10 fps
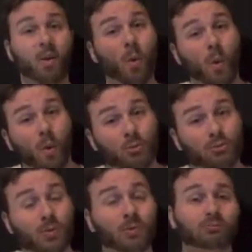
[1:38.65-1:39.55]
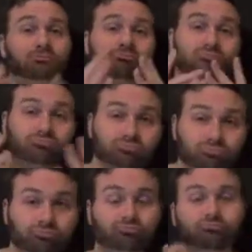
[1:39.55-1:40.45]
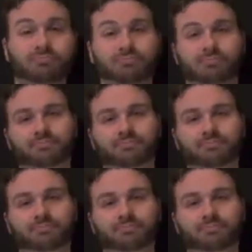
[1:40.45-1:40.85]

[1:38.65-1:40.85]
in our relationships with others.